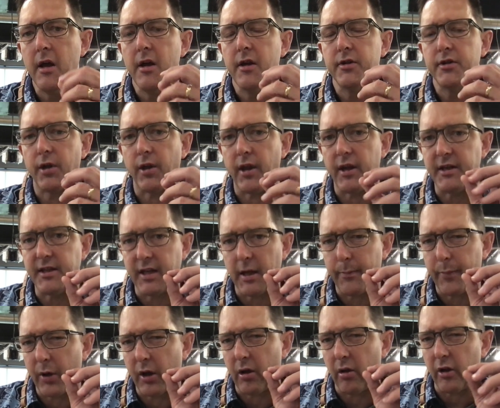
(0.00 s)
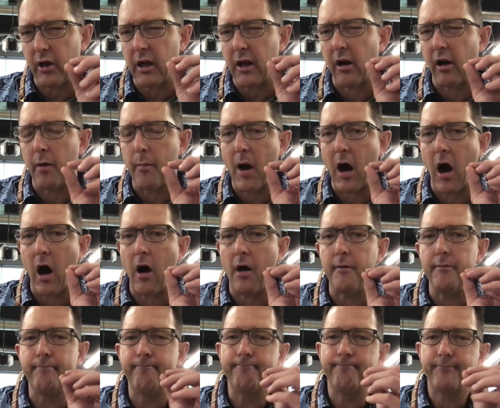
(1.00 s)
So they typically are about
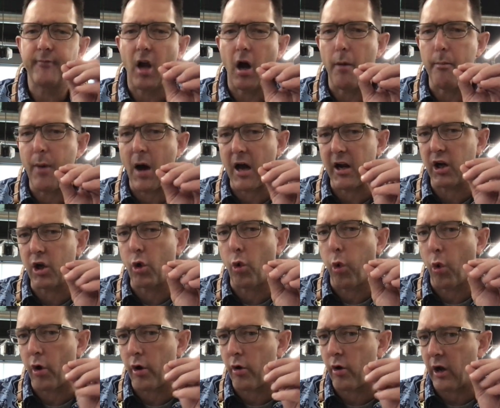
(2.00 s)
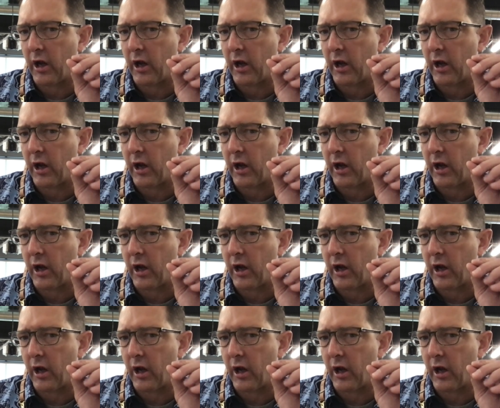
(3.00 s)
a 1/4